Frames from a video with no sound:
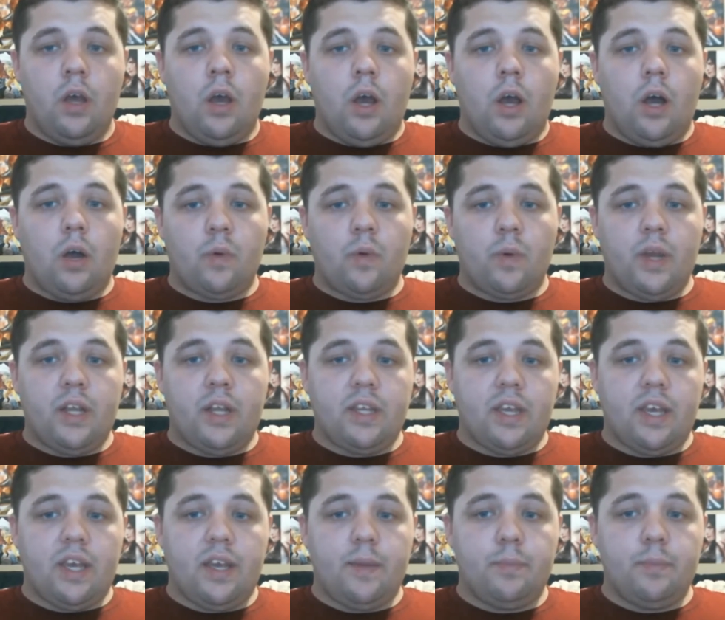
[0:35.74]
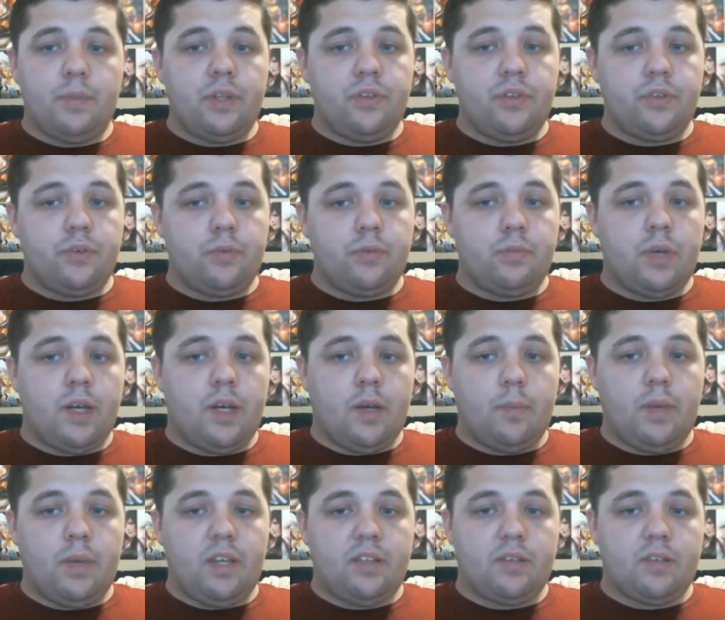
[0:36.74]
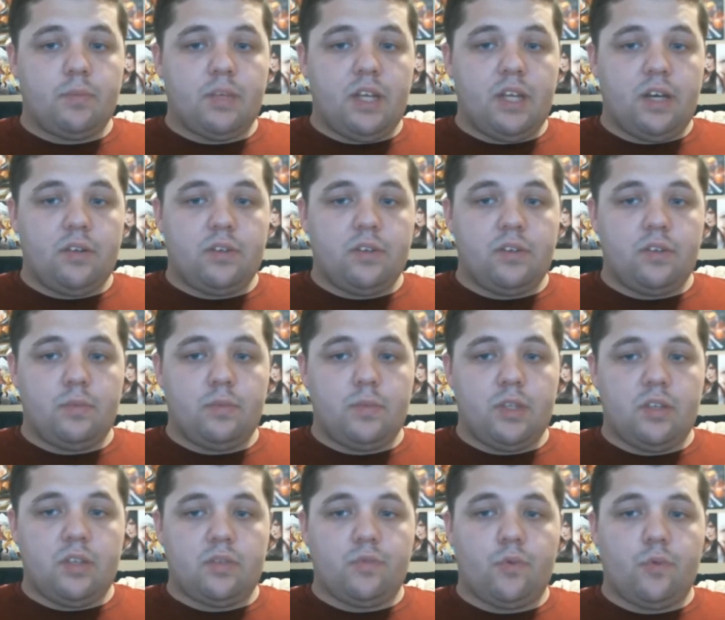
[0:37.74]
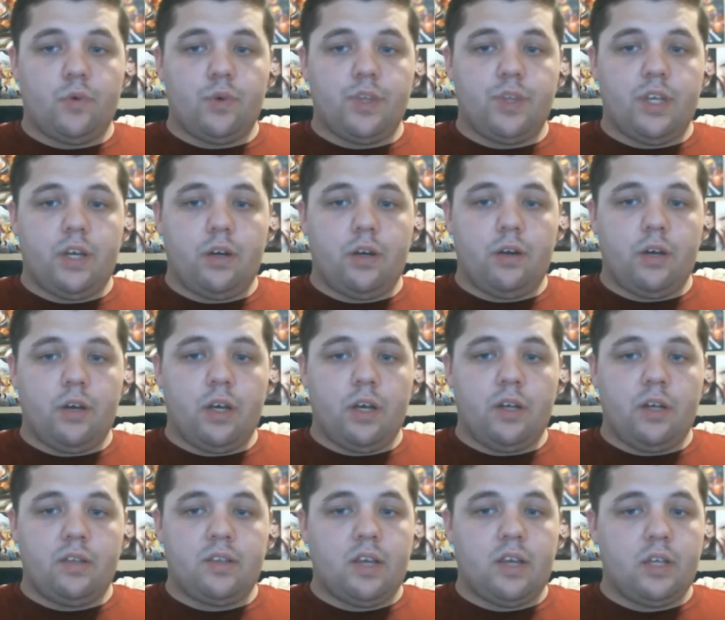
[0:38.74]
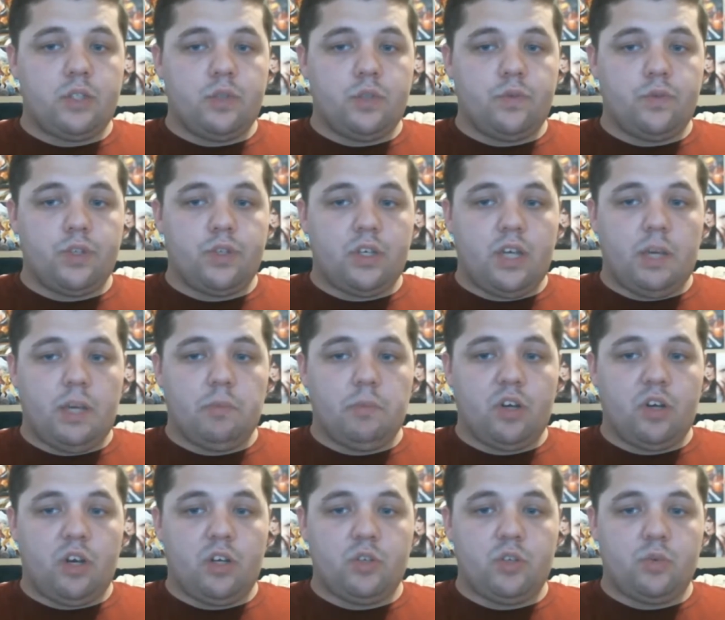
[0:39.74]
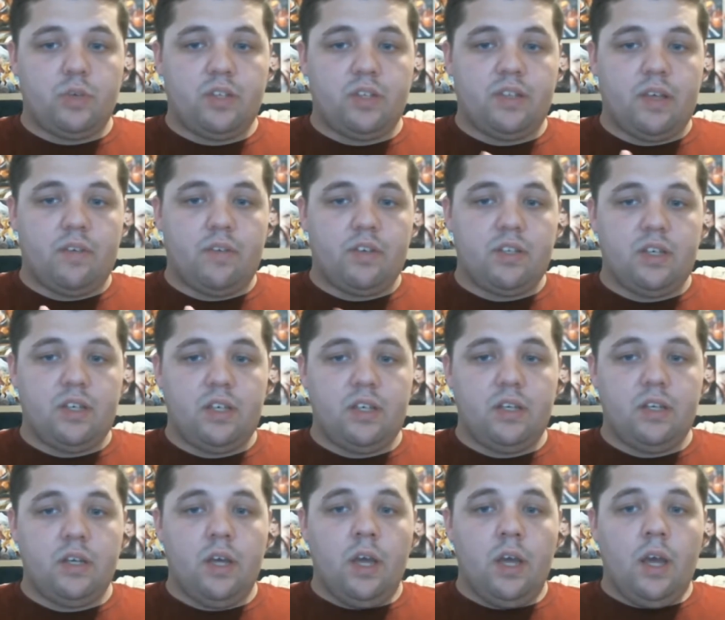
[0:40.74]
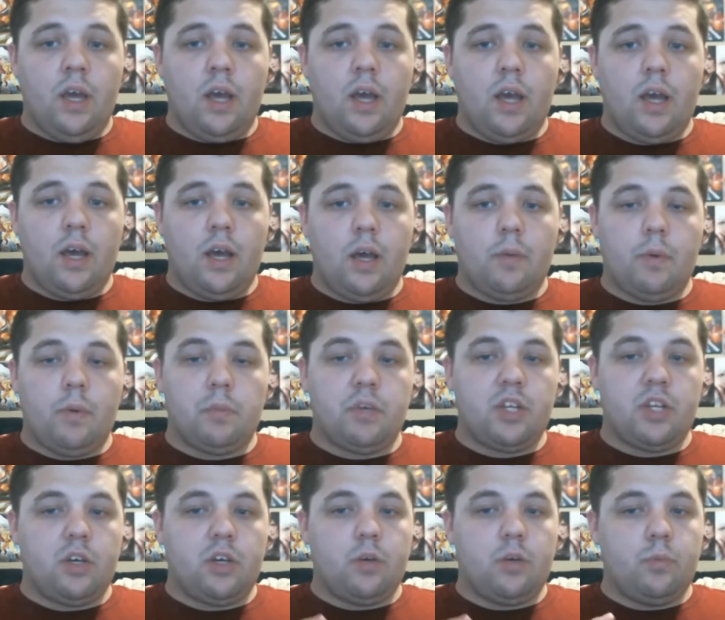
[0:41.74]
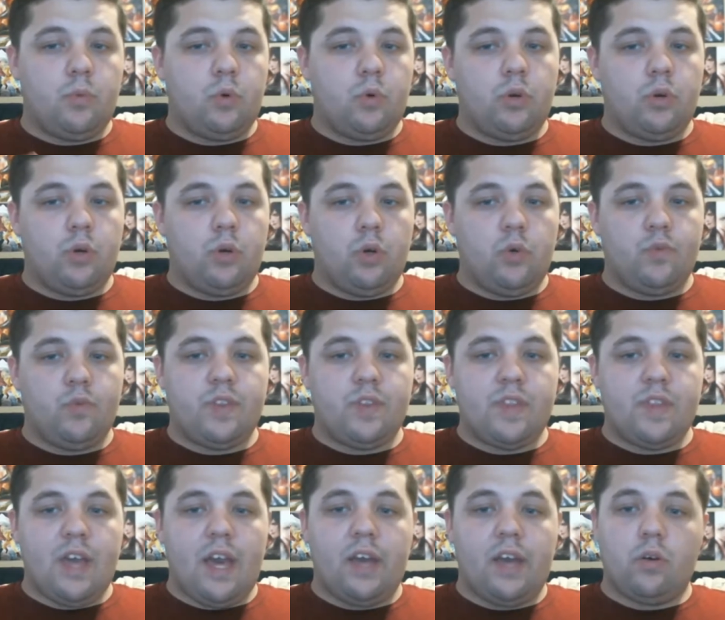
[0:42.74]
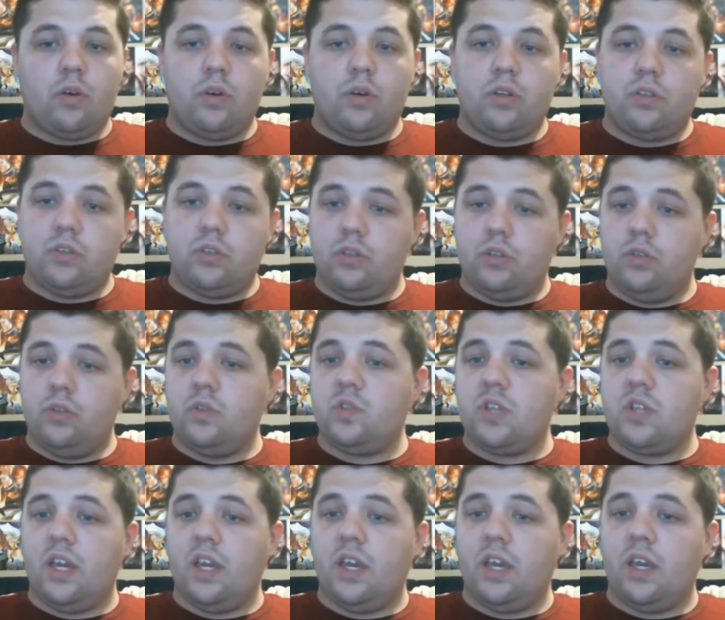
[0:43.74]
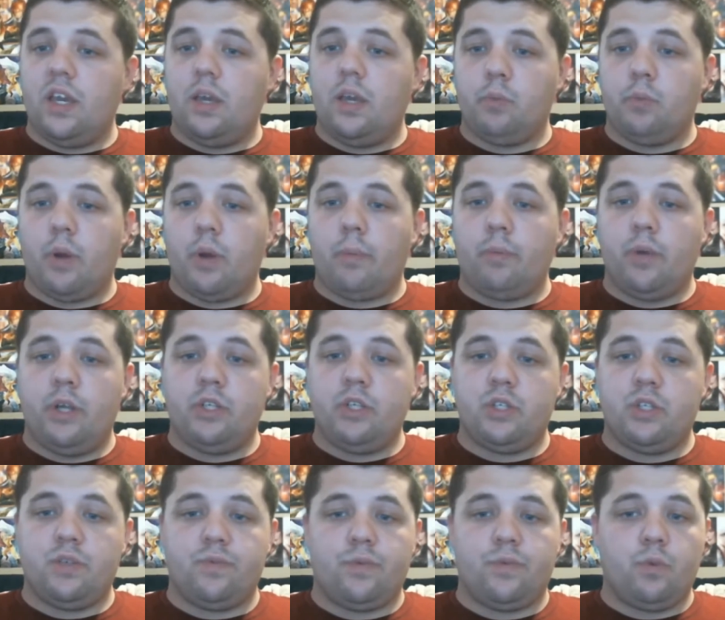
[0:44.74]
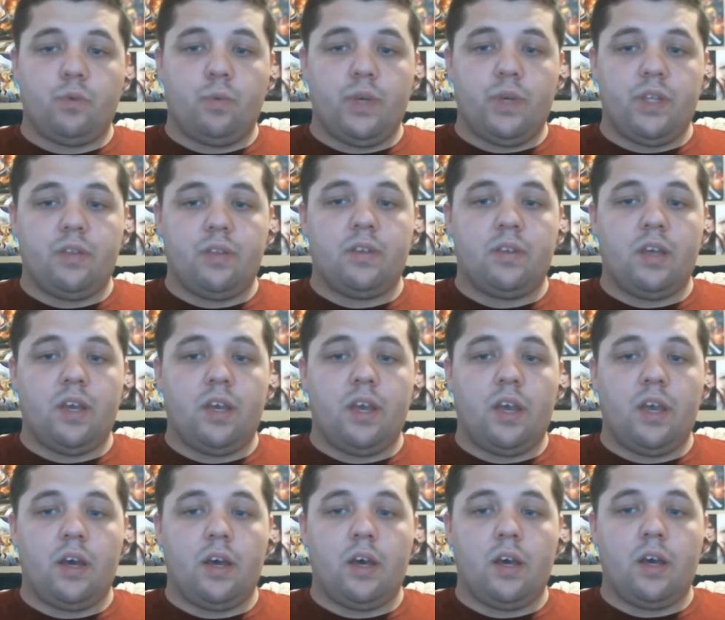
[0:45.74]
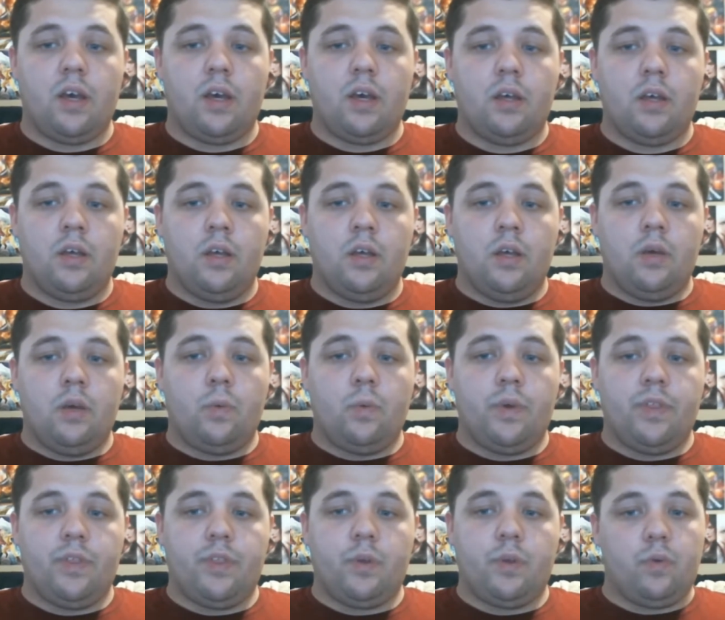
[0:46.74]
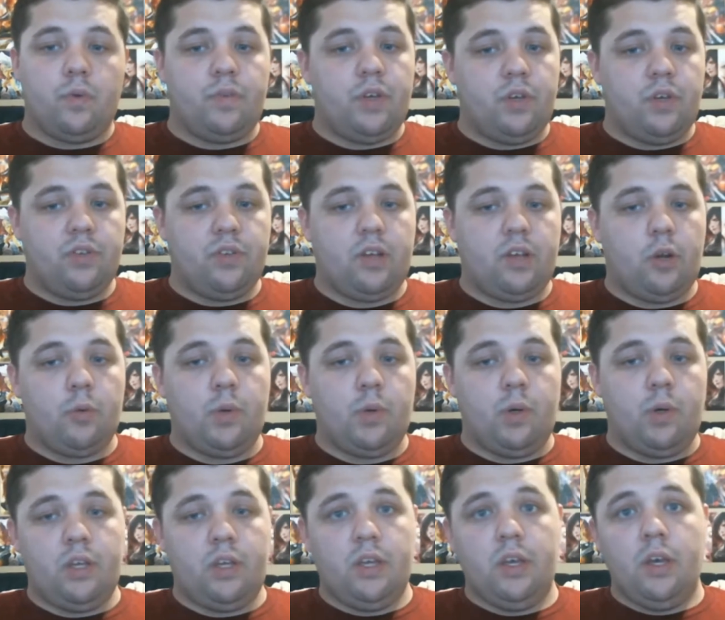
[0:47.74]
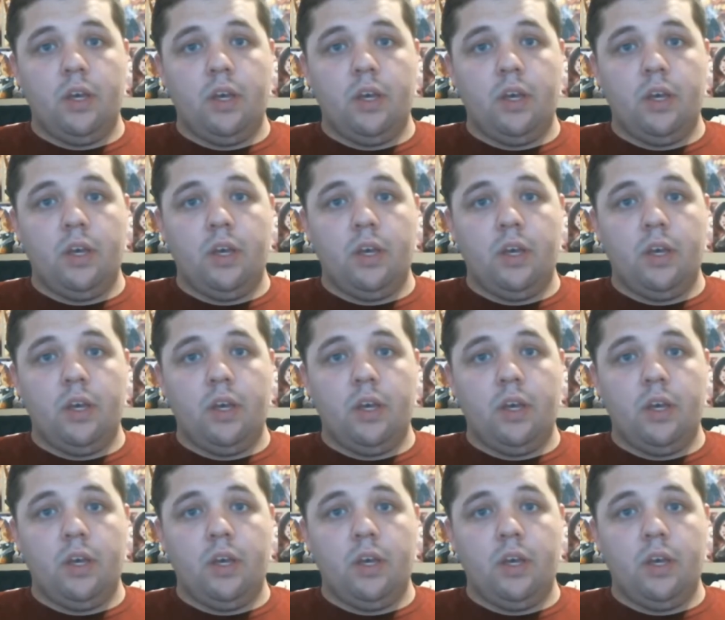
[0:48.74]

All right, and Blizzard uh, made some announcements for their uh, schedule for the Gamescom 2017. Um, I'm going to go more over that on Tuesday in preparation for the Wednesday uh, with the reveal ceremony.